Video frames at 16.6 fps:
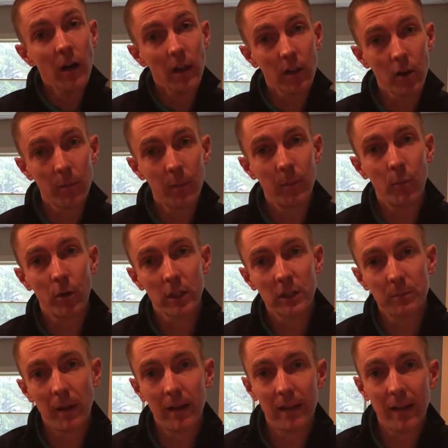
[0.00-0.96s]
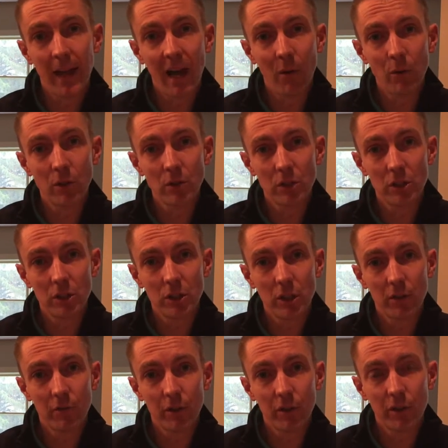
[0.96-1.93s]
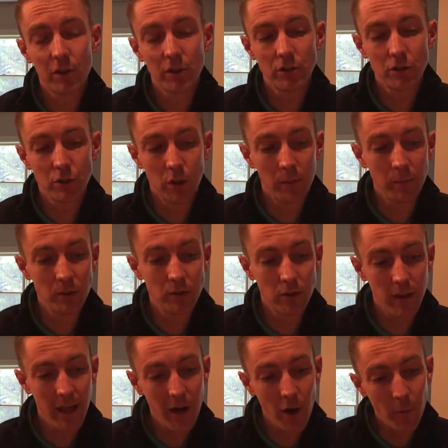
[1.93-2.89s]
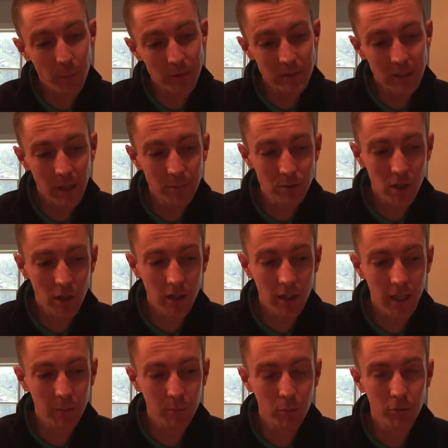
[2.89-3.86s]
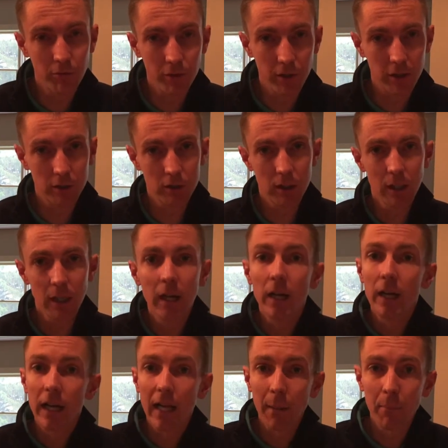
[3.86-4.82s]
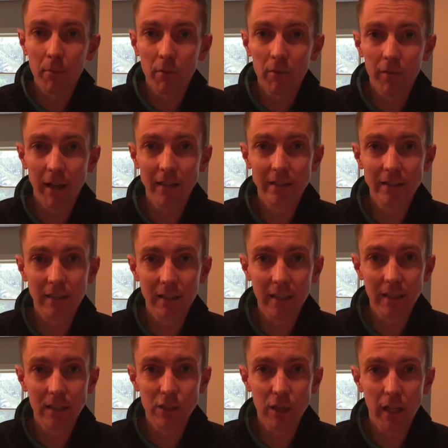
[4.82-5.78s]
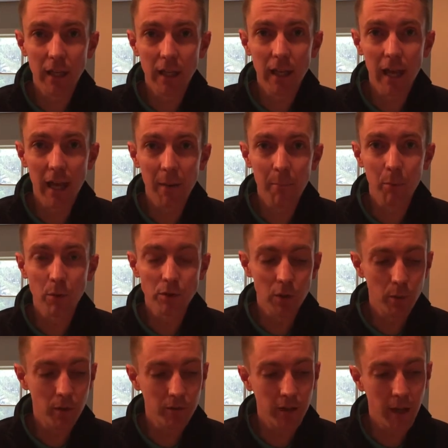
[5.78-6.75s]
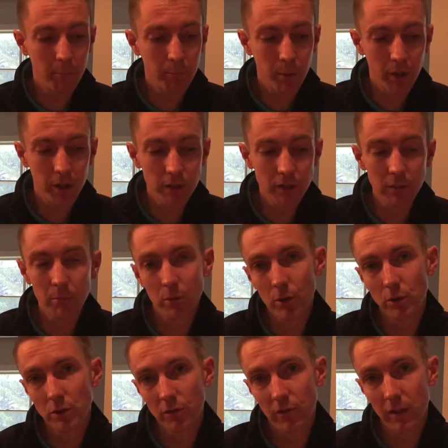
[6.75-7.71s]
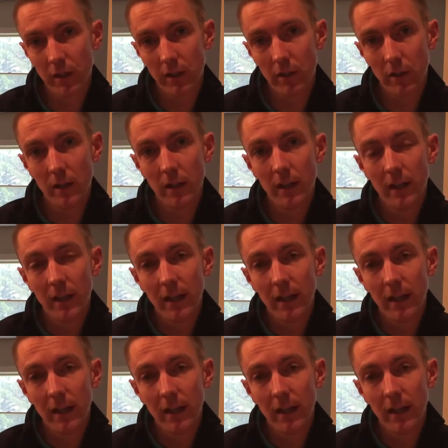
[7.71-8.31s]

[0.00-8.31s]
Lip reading: a little bit more expanded hours this year for your enjoyment. So that opens up starting April 1st. Couple events to lead you into April. So we've got Burgers and Brews, a fun